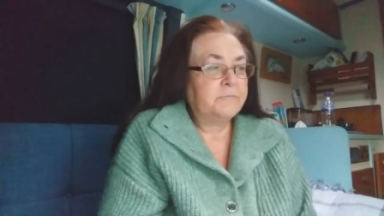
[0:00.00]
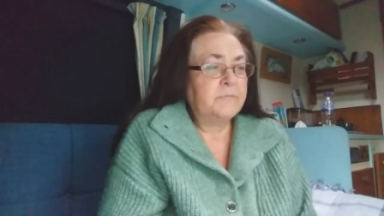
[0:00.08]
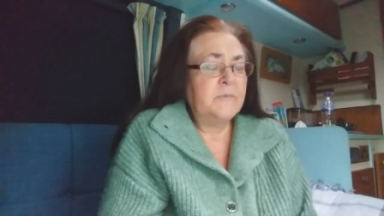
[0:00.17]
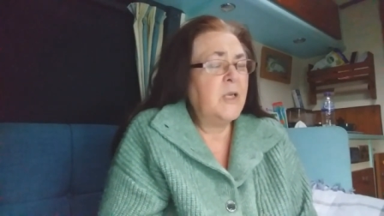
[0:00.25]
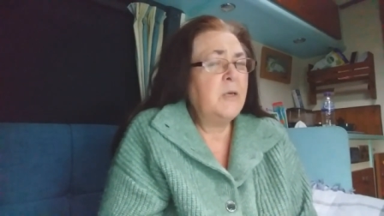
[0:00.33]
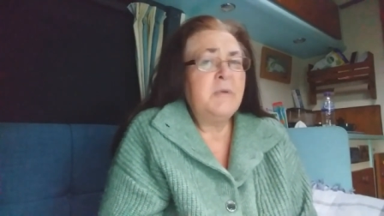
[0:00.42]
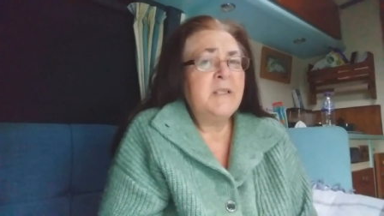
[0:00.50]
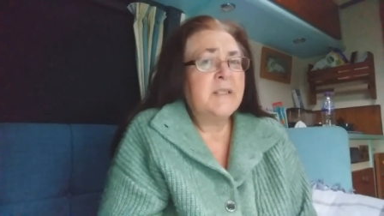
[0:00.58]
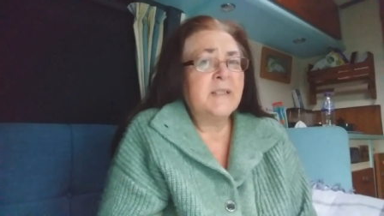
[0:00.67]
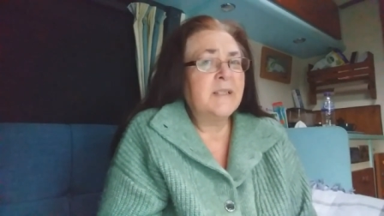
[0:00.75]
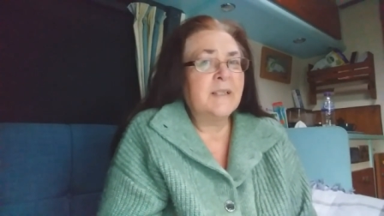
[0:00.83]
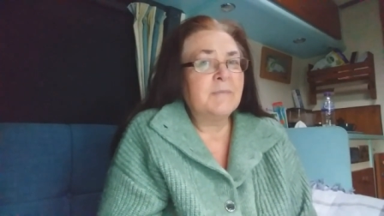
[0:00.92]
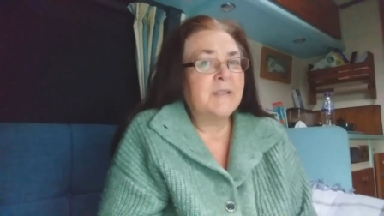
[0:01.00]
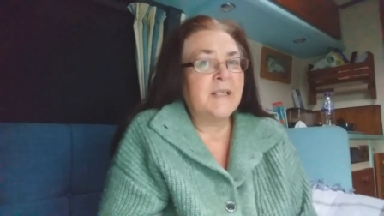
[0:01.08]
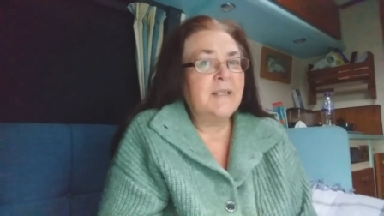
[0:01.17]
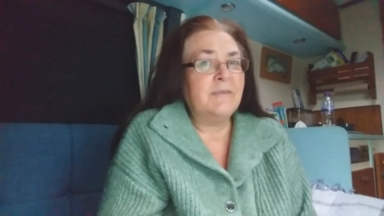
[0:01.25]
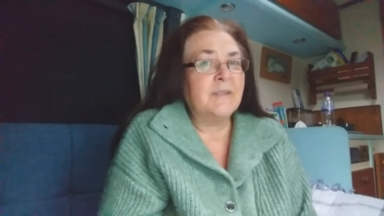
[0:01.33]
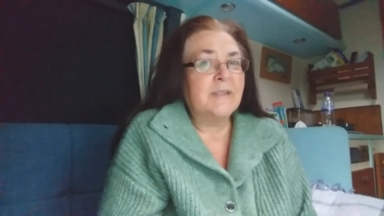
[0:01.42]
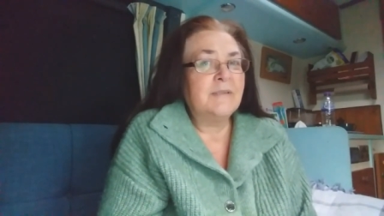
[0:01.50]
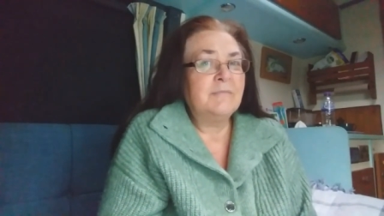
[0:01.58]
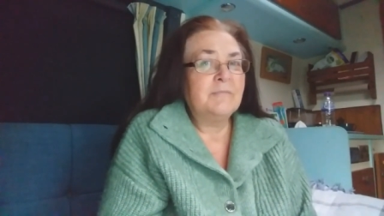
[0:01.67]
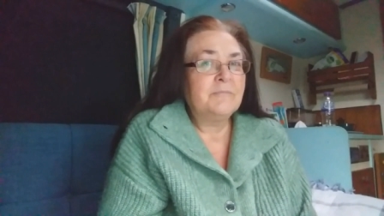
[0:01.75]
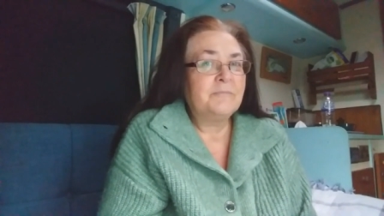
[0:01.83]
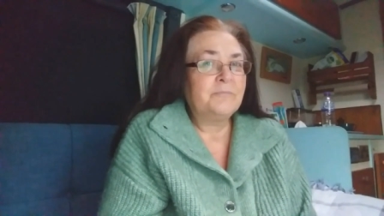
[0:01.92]
Nobody's going to come and save you.
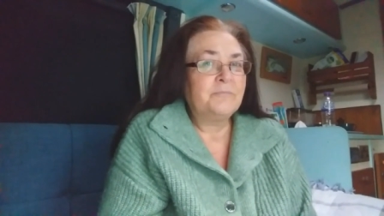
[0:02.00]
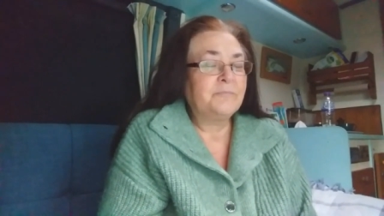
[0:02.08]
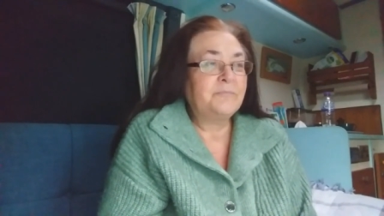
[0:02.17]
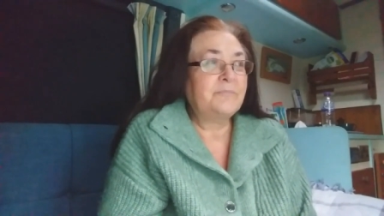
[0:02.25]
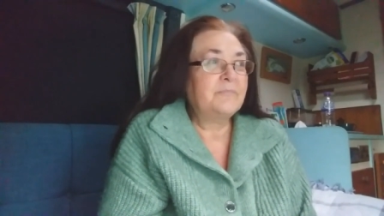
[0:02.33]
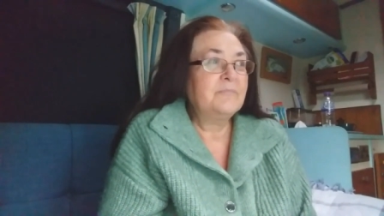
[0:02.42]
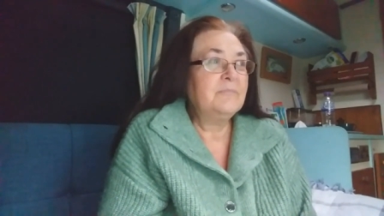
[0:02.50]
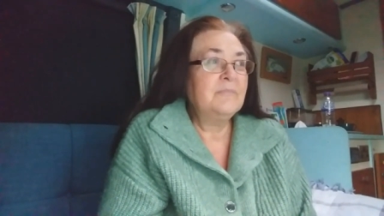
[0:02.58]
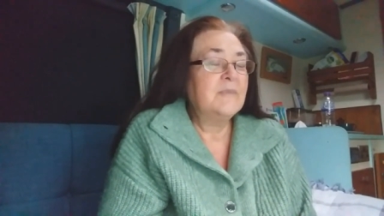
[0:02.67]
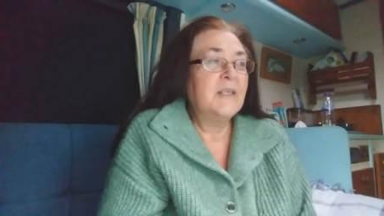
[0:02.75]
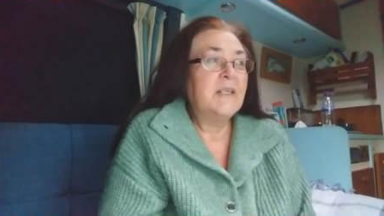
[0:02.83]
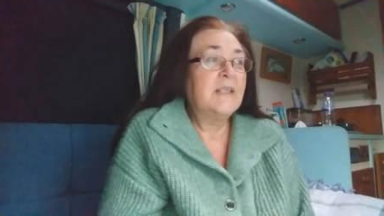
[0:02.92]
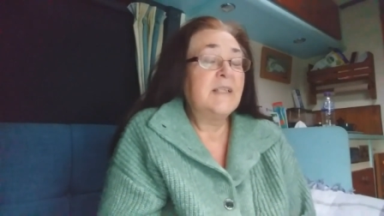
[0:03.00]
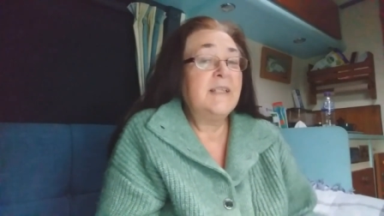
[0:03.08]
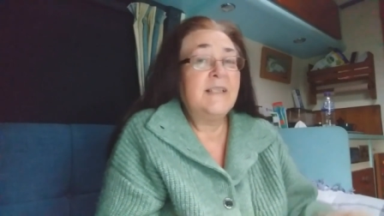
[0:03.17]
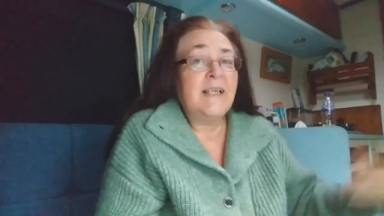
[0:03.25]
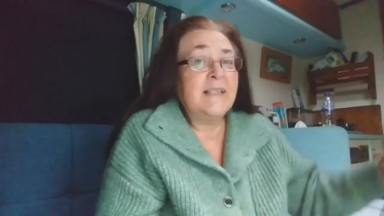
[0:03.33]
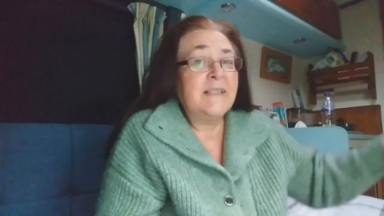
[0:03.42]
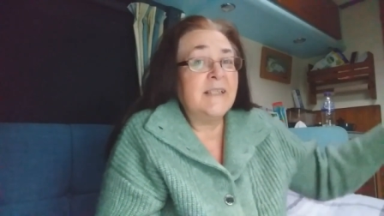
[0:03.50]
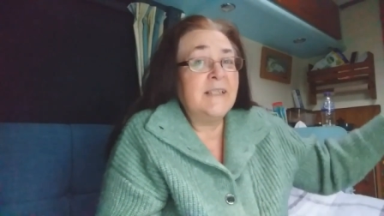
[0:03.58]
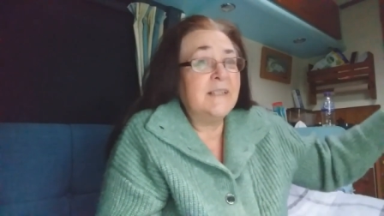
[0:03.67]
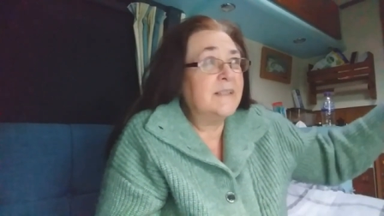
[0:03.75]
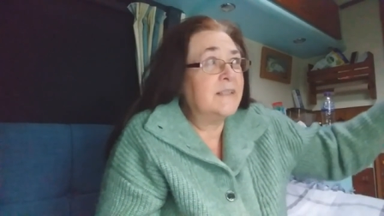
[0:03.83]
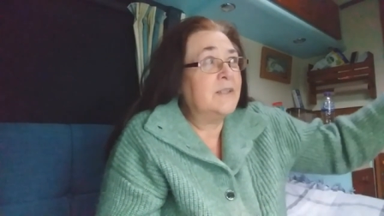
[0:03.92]
The
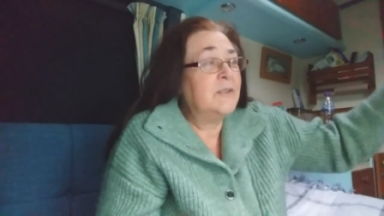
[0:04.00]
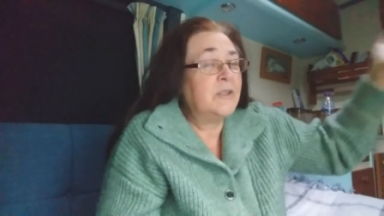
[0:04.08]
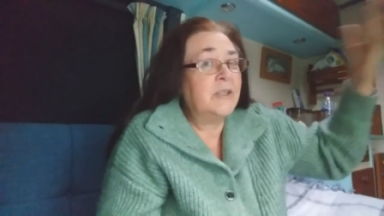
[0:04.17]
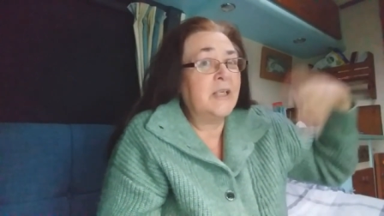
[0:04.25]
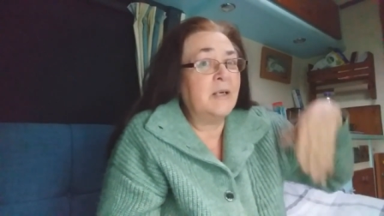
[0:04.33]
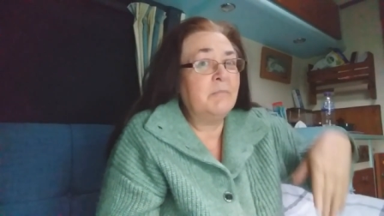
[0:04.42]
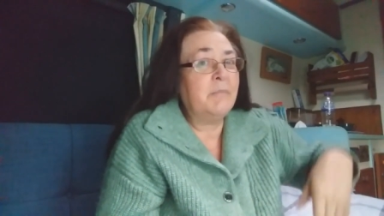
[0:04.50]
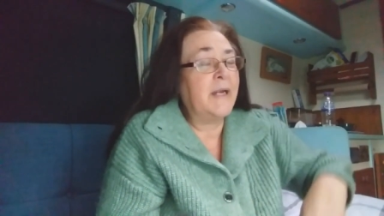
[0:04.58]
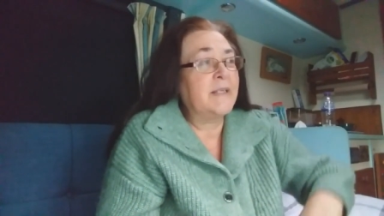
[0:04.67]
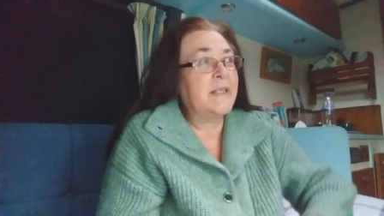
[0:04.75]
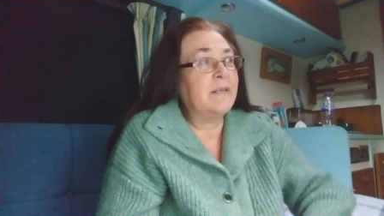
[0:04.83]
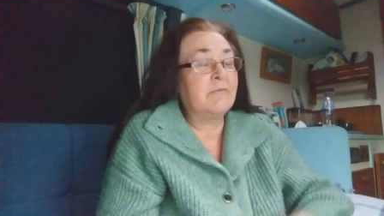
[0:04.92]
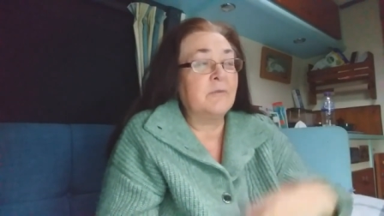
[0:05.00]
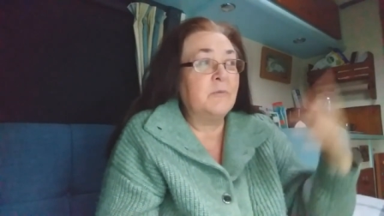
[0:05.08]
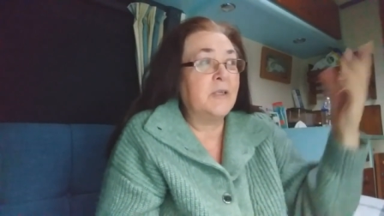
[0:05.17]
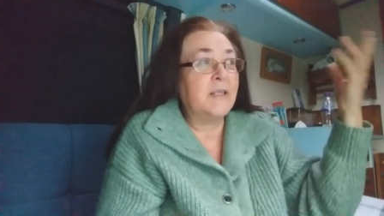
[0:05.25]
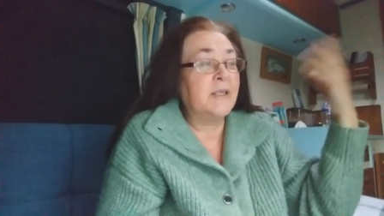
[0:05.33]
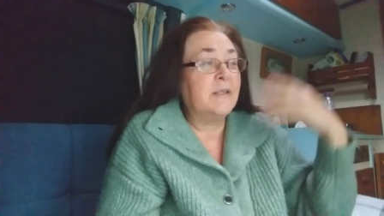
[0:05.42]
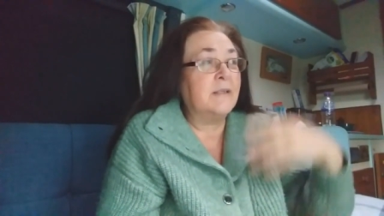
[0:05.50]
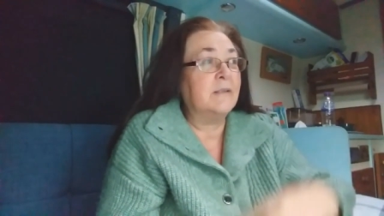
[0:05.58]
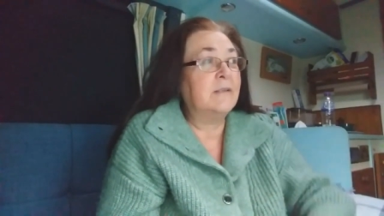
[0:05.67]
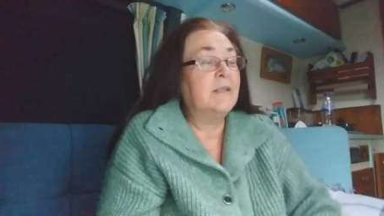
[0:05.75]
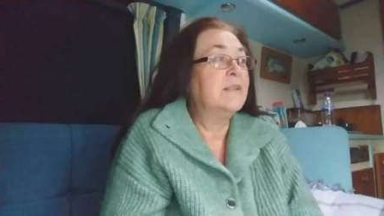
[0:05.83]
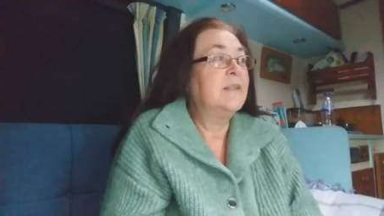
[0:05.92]
Atlanteans are not going to come back down from where they
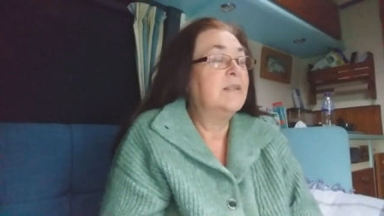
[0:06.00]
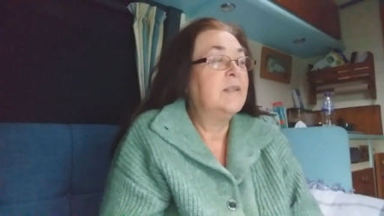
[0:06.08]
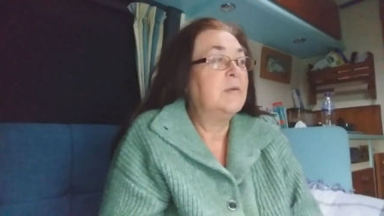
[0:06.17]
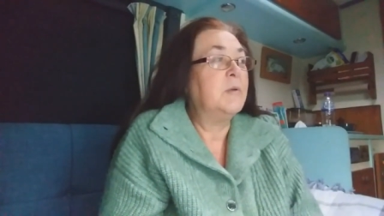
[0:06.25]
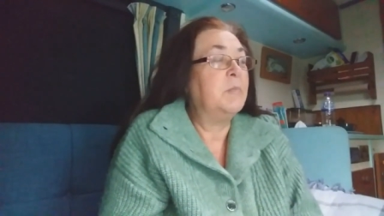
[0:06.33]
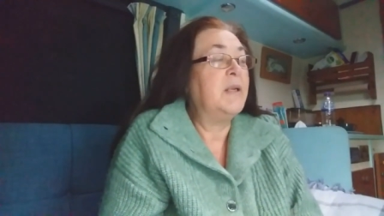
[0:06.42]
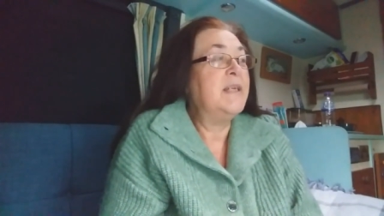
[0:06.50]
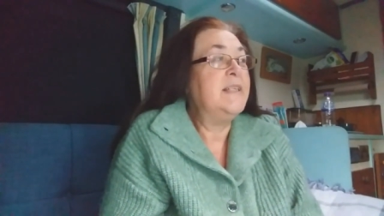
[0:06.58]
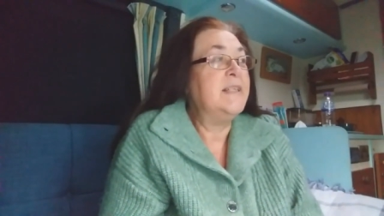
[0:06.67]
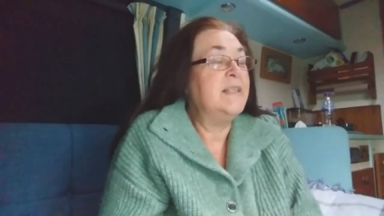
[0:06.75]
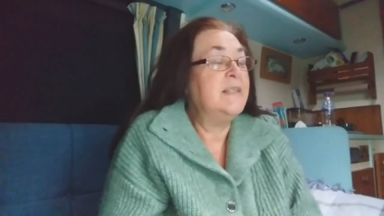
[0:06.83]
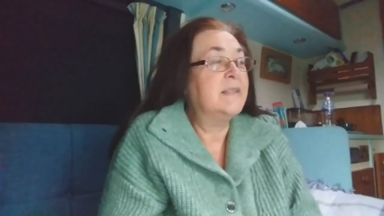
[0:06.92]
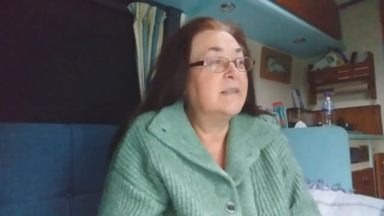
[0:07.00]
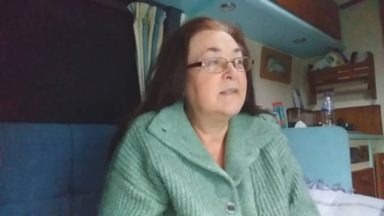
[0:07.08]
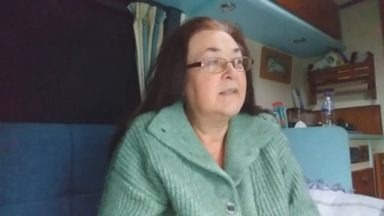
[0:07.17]
are. The Pleiades.